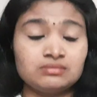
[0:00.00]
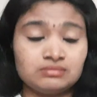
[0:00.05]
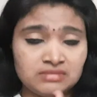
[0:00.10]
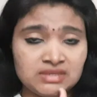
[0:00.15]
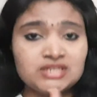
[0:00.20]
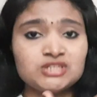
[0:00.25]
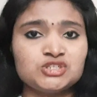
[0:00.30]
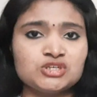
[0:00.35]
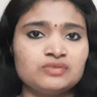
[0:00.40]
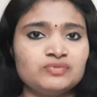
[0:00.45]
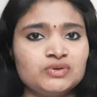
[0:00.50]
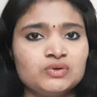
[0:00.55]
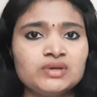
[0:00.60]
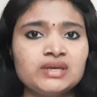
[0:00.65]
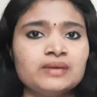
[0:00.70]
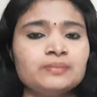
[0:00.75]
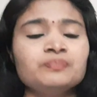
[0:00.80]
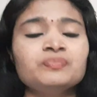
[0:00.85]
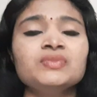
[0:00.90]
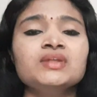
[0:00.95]
interview.
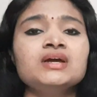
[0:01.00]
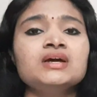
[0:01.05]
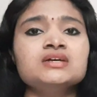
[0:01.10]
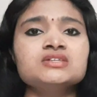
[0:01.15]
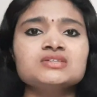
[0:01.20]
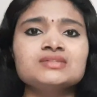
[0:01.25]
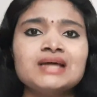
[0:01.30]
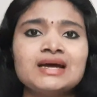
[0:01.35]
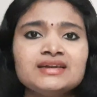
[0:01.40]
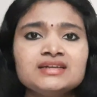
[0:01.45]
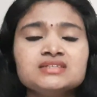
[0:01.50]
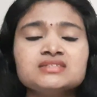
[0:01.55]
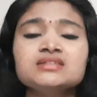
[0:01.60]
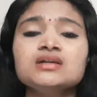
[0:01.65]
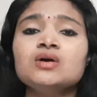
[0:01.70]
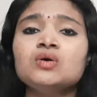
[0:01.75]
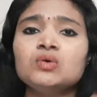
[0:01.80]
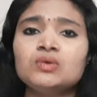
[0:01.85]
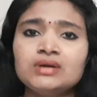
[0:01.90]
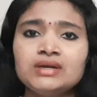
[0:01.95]
Okay. So that is
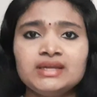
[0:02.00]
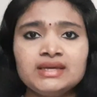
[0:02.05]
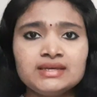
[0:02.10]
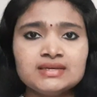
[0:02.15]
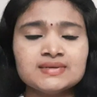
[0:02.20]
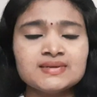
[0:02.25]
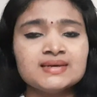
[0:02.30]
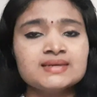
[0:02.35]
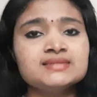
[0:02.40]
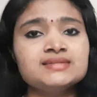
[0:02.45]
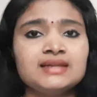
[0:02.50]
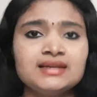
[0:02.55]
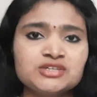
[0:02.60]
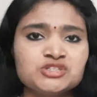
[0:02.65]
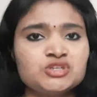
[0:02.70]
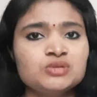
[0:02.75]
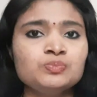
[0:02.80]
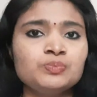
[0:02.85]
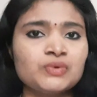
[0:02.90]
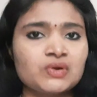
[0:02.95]
the only
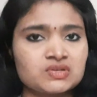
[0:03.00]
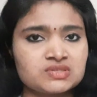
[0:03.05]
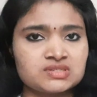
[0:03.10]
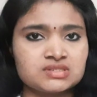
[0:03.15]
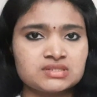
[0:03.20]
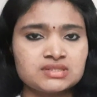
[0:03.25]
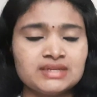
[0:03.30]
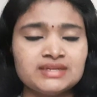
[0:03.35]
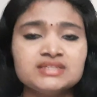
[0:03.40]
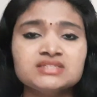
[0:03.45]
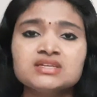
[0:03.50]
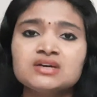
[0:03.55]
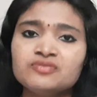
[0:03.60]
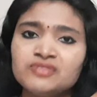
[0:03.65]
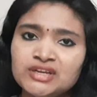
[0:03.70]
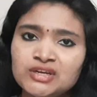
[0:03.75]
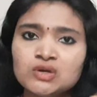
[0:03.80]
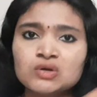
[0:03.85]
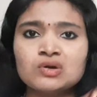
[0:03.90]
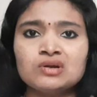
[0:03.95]
selection process, that is a
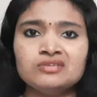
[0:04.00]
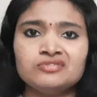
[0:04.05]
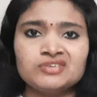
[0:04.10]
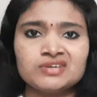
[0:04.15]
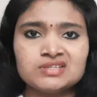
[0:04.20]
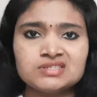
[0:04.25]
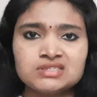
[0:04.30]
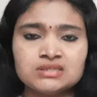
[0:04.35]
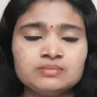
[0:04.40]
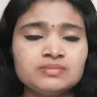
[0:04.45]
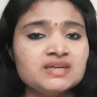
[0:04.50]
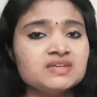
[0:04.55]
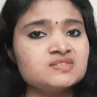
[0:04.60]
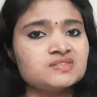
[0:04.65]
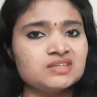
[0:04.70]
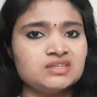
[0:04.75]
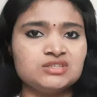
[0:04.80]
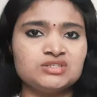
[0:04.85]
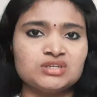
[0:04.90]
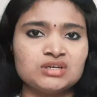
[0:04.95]
video conferencing
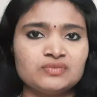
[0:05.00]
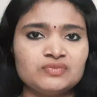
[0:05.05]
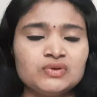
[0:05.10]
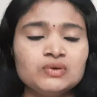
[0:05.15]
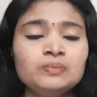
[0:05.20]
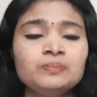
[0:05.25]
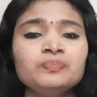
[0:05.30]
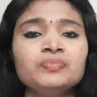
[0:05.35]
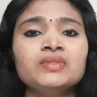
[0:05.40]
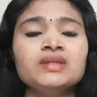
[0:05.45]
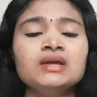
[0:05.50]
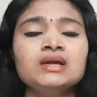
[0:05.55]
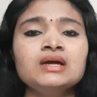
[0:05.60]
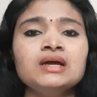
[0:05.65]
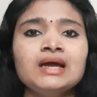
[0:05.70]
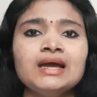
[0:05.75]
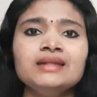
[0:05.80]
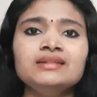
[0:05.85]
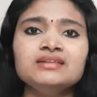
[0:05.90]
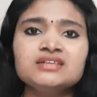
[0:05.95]
based interview.
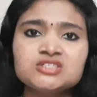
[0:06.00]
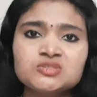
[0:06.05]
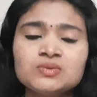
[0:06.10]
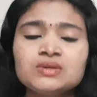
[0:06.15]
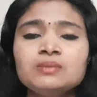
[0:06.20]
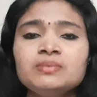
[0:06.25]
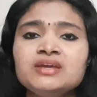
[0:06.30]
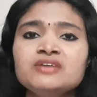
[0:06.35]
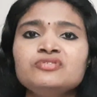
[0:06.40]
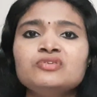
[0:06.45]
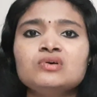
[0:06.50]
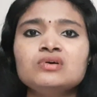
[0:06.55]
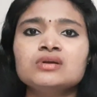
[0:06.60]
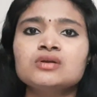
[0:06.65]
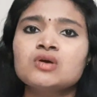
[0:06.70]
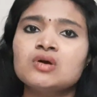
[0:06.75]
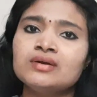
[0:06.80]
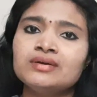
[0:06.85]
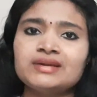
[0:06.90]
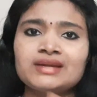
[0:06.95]
And this will be for
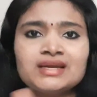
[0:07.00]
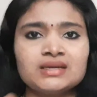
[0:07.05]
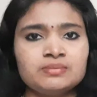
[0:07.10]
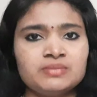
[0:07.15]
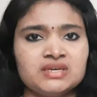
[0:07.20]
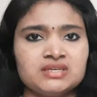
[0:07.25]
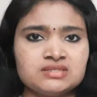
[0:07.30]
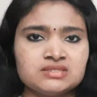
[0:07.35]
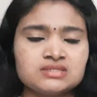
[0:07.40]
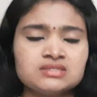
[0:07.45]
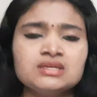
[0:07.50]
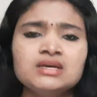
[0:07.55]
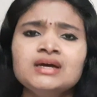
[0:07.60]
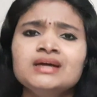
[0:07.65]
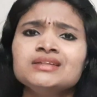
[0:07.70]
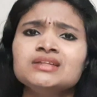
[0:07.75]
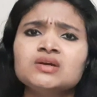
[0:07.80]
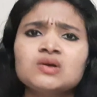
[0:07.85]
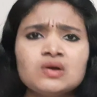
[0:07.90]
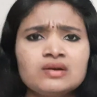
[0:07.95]
contract basis.
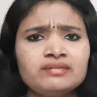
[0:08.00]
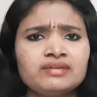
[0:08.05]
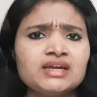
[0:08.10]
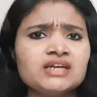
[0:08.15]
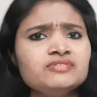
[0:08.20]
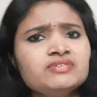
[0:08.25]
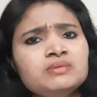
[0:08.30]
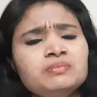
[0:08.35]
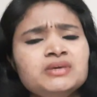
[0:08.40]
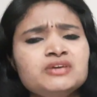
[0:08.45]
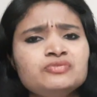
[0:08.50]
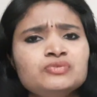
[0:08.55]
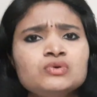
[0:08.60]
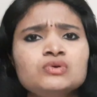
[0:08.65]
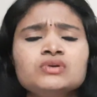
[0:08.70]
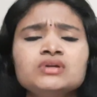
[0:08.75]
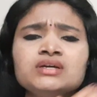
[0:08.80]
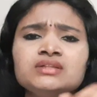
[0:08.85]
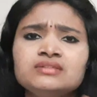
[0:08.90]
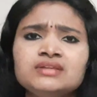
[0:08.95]
The contract will be
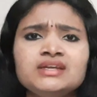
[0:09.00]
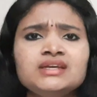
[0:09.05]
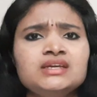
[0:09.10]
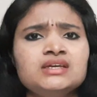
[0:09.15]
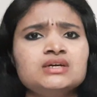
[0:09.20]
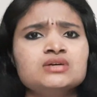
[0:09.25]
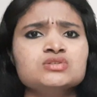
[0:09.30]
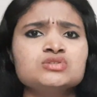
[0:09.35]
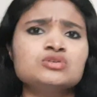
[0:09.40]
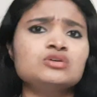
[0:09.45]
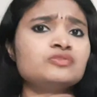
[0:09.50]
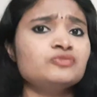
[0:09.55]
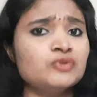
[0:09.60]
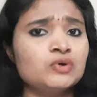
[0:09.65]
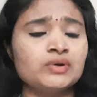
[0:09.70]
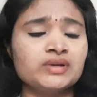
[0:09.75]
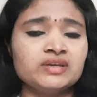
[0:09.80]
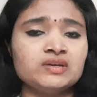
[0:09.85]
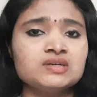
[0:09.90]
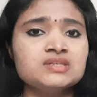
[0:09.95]
for 3 years or
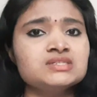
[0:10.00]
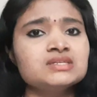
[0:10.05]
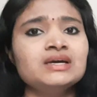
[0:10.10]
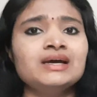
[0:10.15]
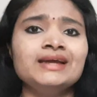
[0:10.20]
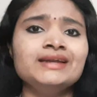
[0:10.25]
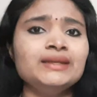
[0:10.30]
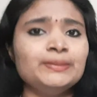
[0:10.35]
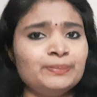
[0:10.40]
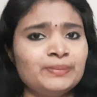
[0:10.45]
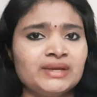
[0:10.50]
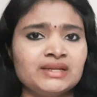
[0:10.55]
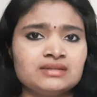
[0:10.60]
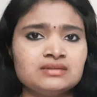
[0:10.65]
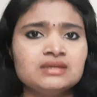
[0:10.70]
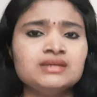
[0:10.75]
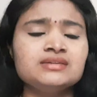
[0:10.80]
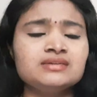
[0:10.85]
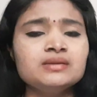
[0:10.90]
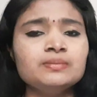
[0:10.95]
4 years, and
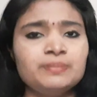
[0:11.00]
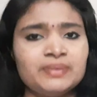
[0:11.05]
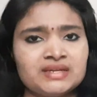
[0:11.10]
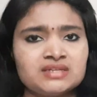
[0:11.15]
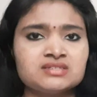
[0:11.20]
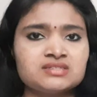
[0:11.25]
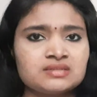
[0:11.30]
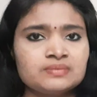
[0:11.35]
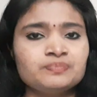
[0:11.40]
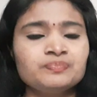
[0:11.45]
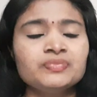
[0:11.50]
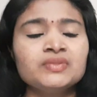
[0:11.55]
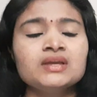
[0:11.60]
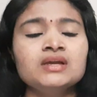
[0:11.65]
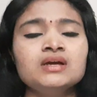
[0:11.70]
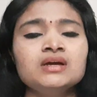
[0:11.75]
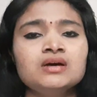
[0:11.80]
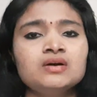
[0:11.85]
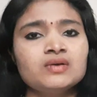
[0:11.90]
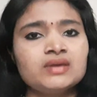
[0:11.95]
it depends.
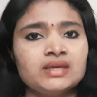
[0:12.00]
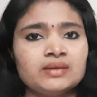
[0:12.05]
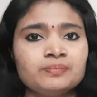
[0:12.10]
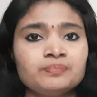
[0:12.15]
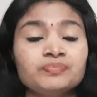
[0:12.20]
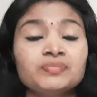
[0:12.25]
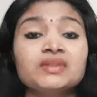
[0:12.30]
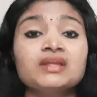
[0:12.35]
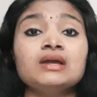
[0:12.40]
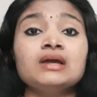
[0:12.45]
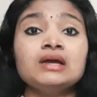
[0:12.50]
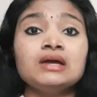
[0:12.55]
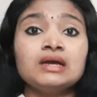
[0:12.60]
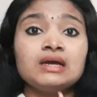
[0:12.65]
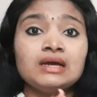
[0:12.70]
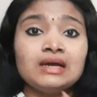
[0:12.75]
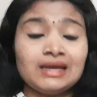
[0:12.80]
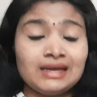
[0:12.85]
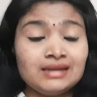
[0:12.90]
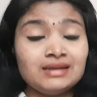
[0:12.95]
Okay.
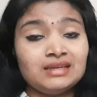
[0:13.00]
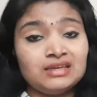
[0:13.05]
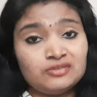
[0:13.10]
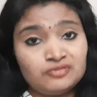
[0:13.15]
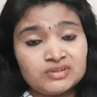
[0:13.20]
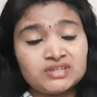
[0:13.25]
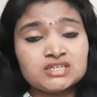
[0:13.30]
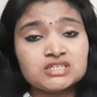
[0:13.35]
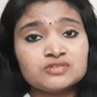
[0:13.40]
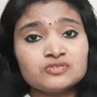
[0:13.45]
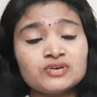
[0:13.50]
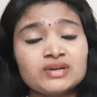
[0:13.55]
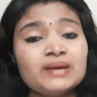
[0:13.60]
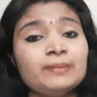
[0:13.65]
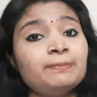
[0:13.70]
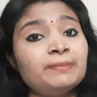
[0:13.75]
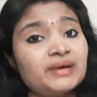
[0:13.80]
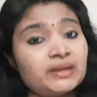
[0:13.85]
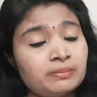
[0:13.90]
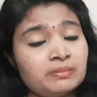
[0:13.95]
And if it is for a
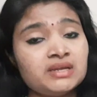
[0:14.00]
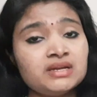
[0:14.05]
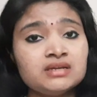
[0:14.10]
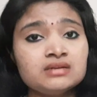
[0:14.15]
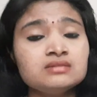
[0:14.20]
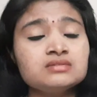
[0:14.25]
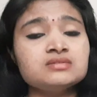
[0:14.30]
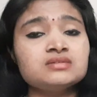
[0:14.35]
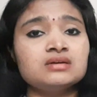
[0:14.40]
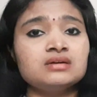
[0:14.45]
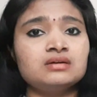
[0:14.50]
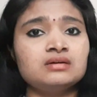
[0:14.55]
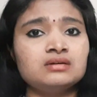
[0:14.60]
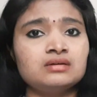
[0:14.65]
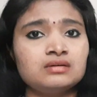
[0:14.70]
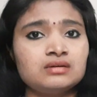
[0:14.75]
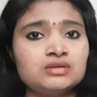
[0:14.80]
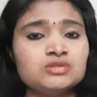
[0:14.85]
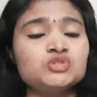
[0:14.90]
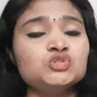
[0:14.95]
permanent
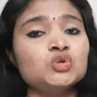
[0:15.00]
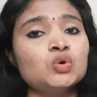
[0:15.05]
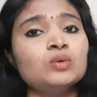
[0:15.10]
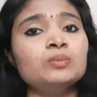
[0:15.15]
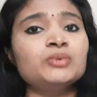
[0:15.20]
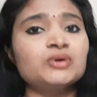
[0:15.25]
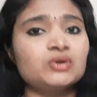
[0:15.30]
job